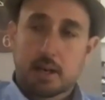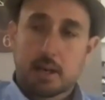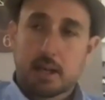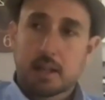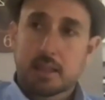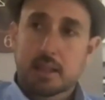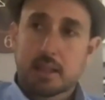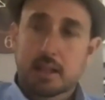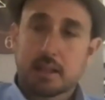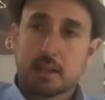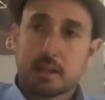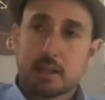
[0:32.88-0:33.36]
I
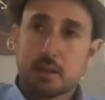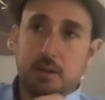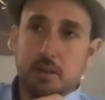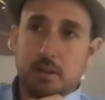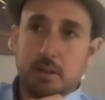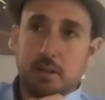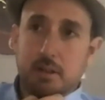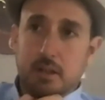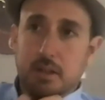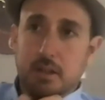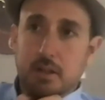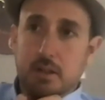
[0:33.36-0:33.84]
think
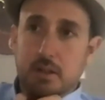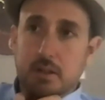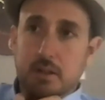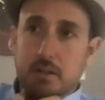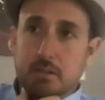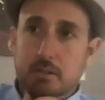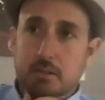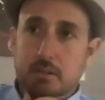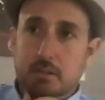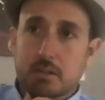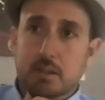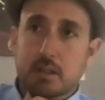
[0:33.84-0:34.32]

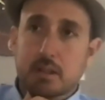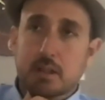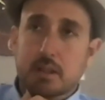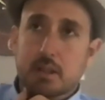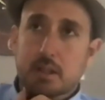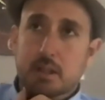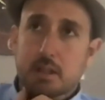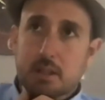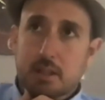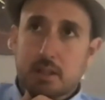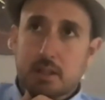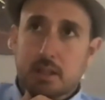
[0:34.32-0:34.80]
you
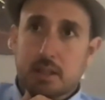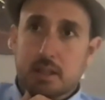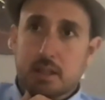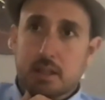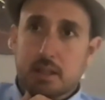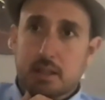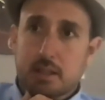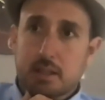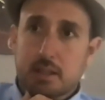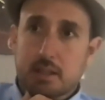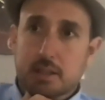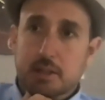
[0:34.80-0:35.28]

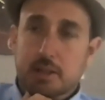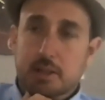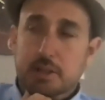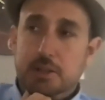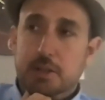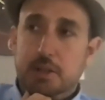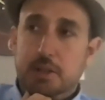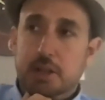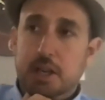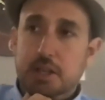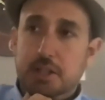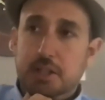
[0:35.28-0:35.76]
in your
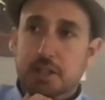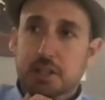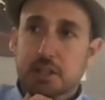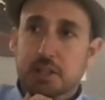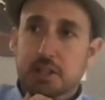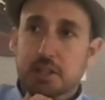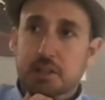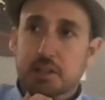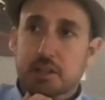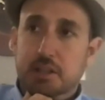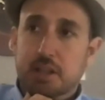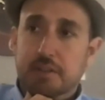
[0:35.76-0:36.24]
introduction,
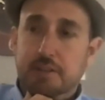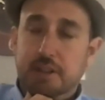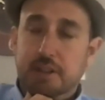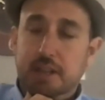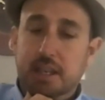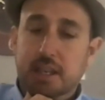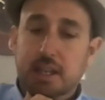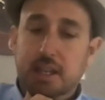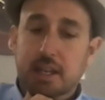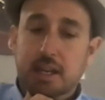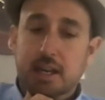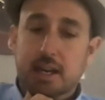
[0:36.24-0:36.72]
you
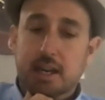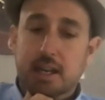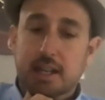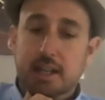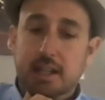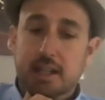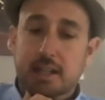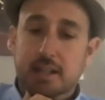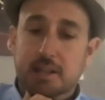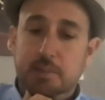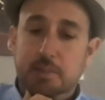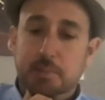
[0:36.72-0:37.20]
definitely hit on
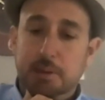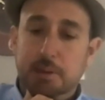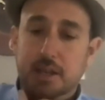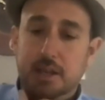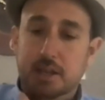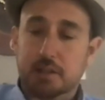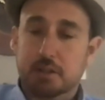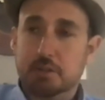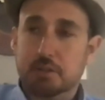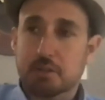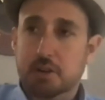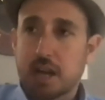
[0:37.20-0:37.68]
it. It's been
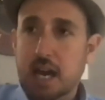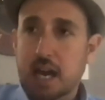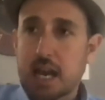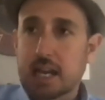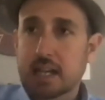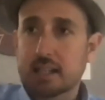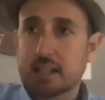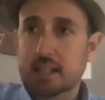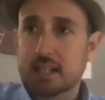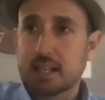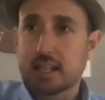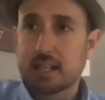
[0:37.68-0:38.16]
a
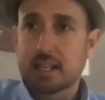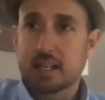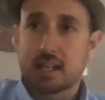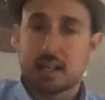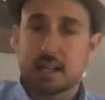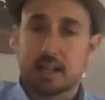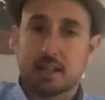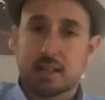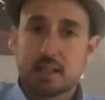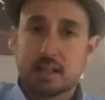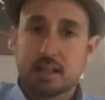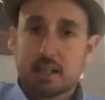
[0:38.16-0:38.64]
trying
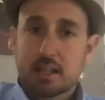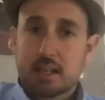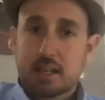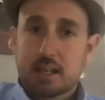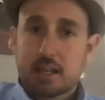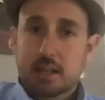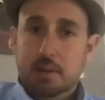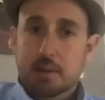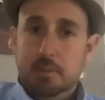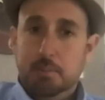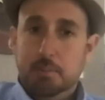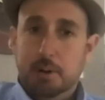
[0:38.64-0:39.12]
year,
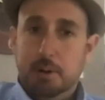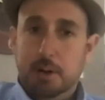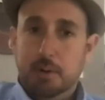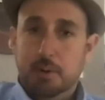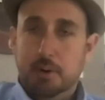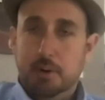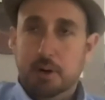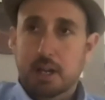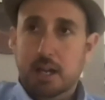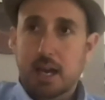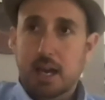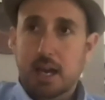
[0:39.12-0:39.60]

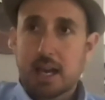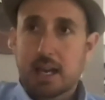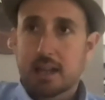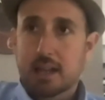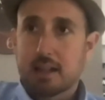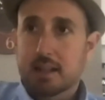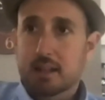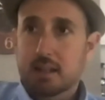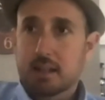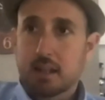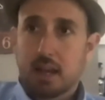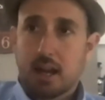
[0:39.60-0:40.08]
but
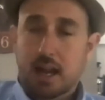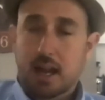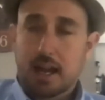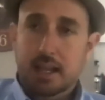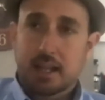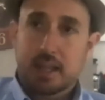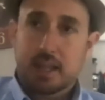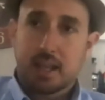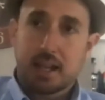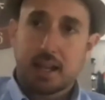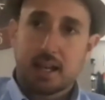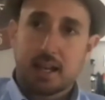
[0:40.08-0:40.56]
I
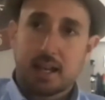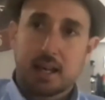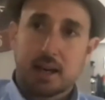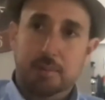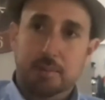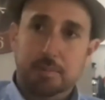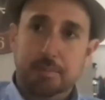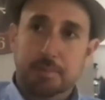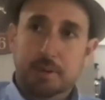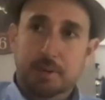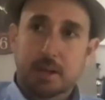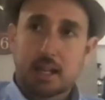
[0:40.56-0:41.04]
can't
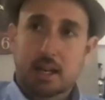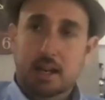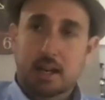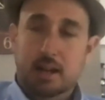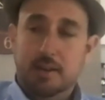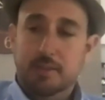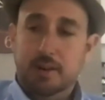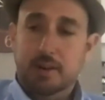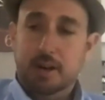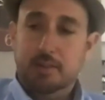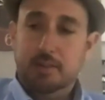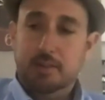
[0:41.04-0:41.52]
help,
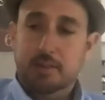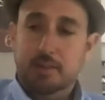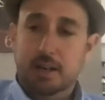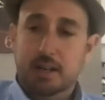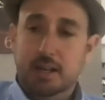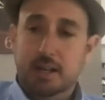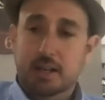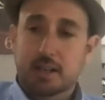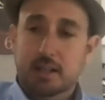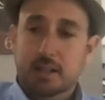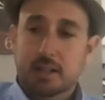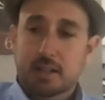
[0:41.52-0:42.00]
I'm
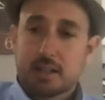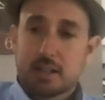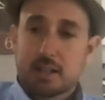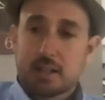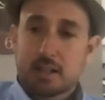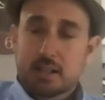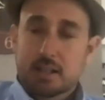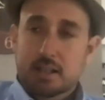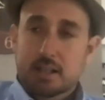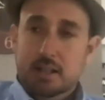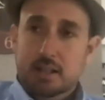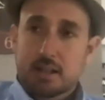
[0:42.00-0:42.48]
a
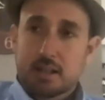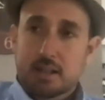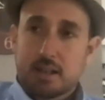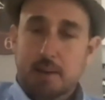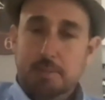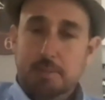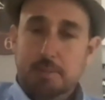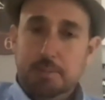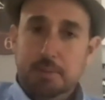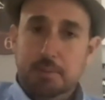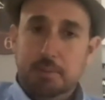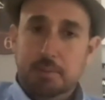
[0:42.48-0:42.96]

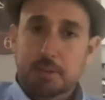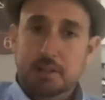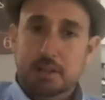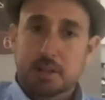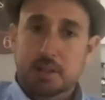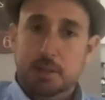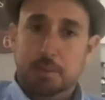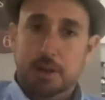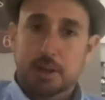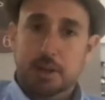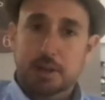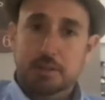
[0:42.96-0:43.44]
optimistic
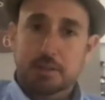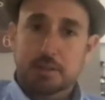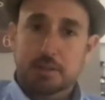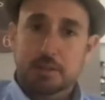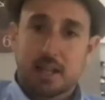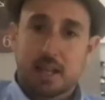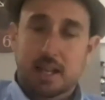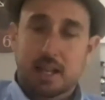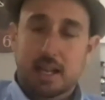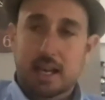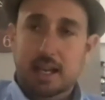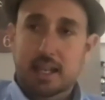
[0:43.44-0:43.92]
person,
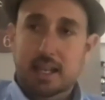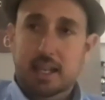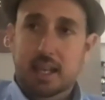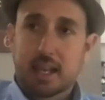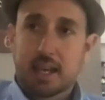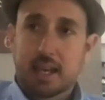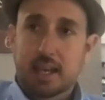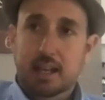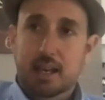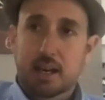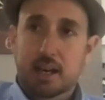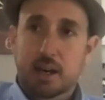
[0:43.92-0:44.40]
and I
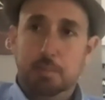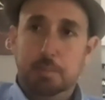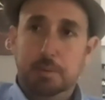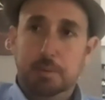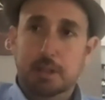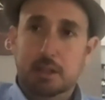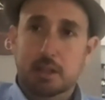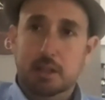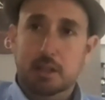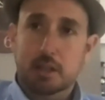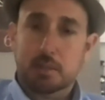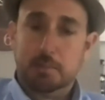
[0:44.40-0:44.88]
can't help
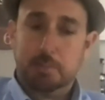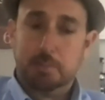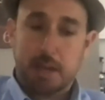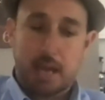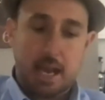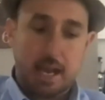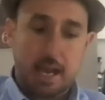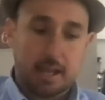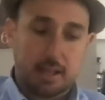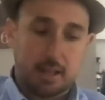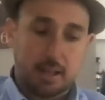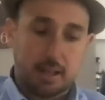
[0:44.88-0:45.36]
but look
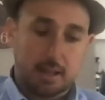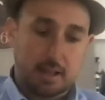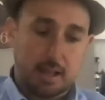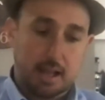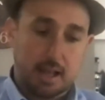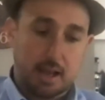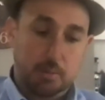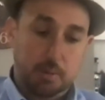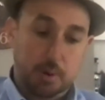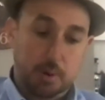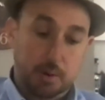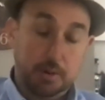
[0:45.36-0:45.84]
back
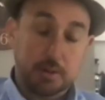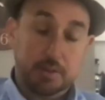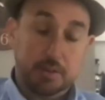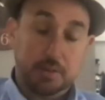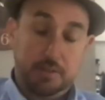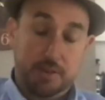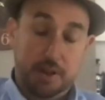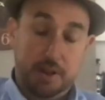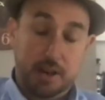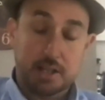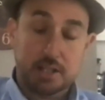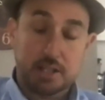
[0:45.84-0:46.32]
at what was
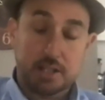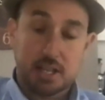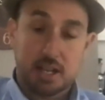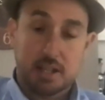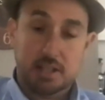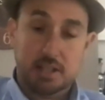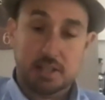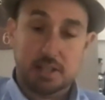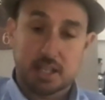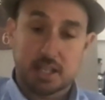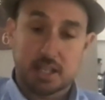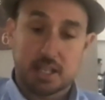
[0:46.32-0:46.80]
a very
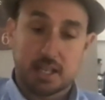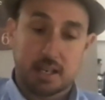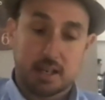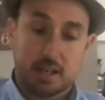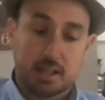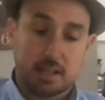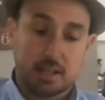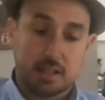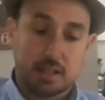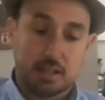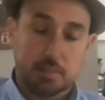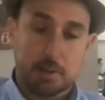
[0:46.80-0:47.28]
challenging
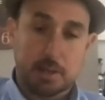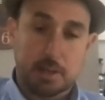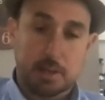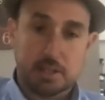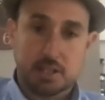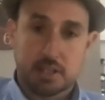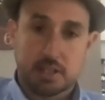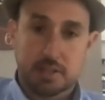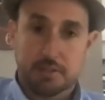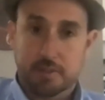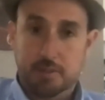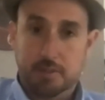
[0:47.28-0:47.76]
year, and
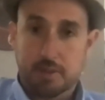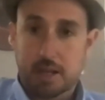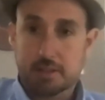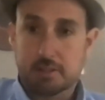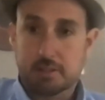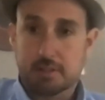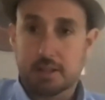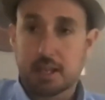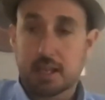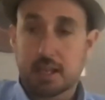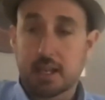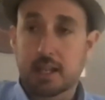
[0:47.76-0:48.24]
especially for my
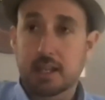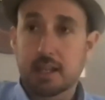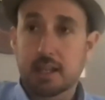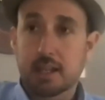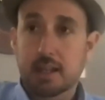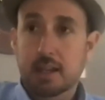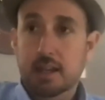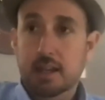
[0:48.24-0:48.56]
city,